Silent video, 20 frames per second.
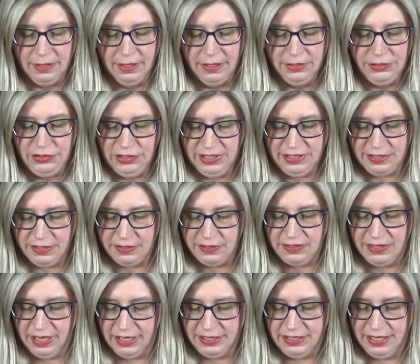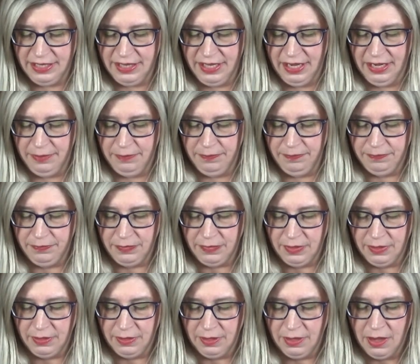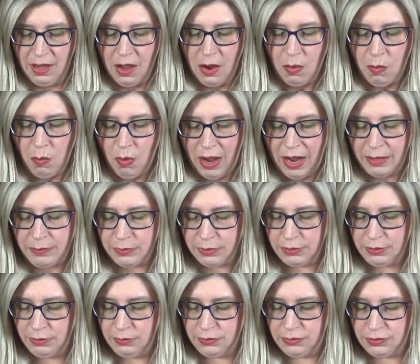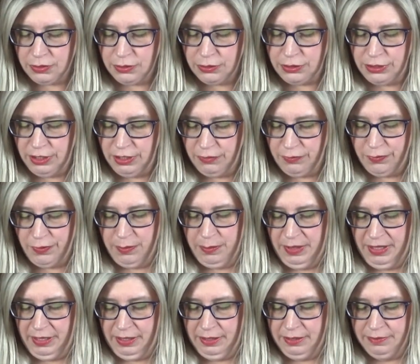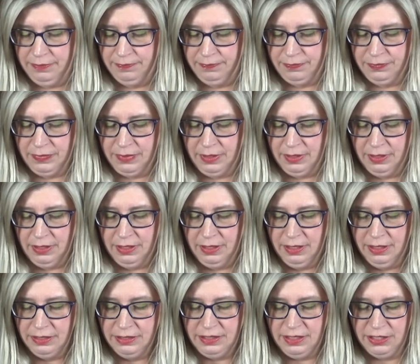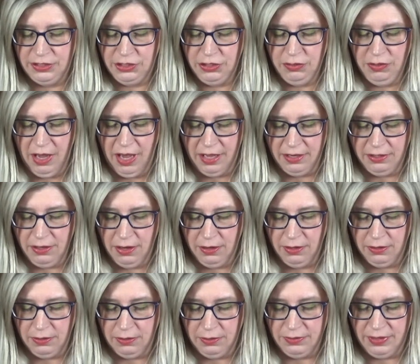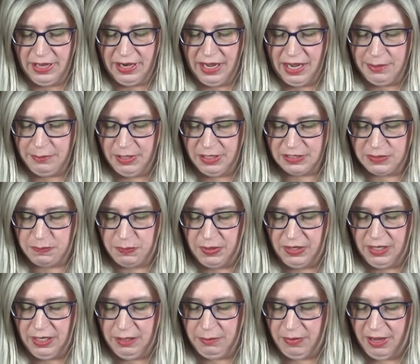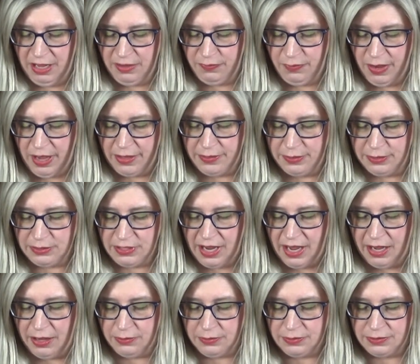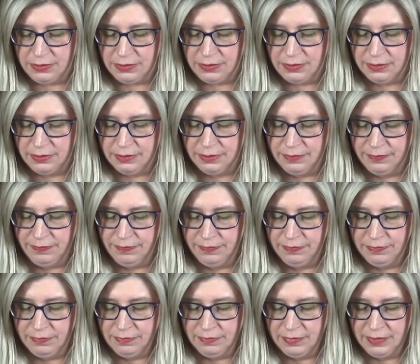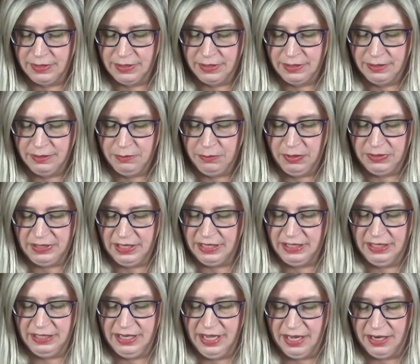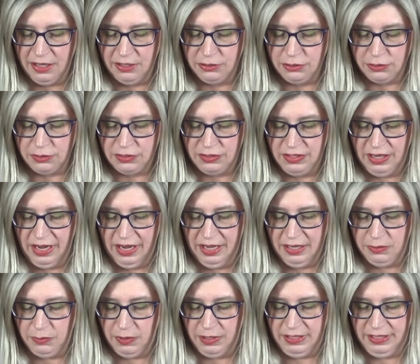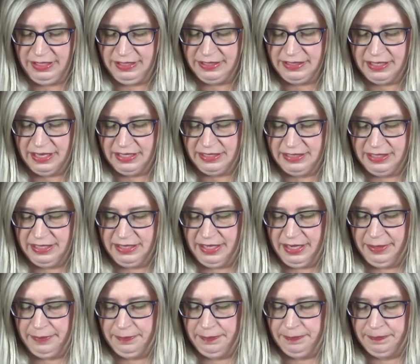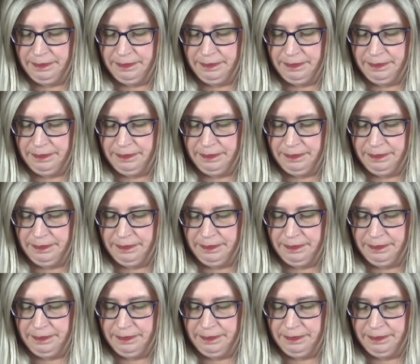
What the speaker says: Jesus said to them, "Why were you searching for me? Did you not know that I must be in my Father's house?" But they did not understand what he said to them.